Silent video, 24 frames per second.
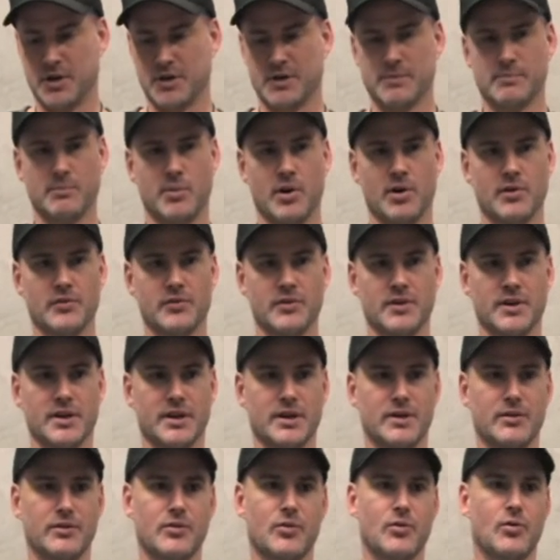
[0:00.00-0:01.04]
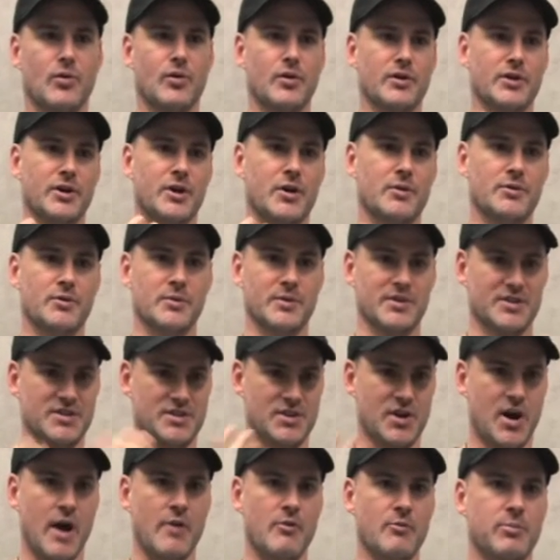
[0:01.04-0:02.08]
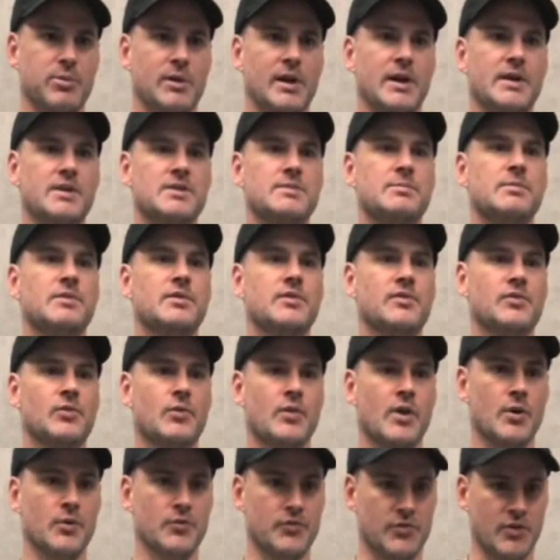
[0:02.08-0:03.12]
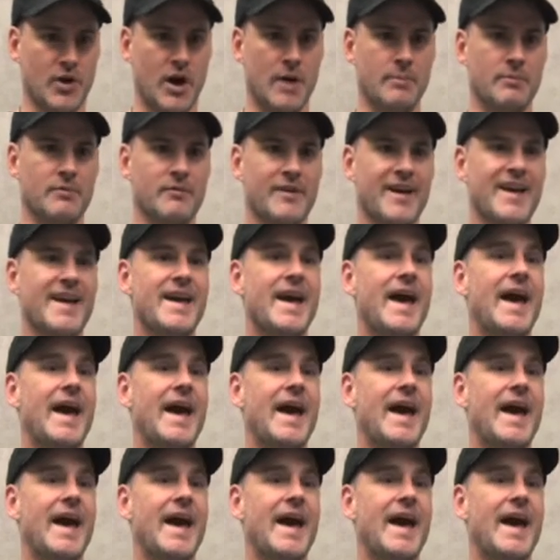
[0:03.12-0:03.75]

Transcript: compositing or doing sky replacements or those type of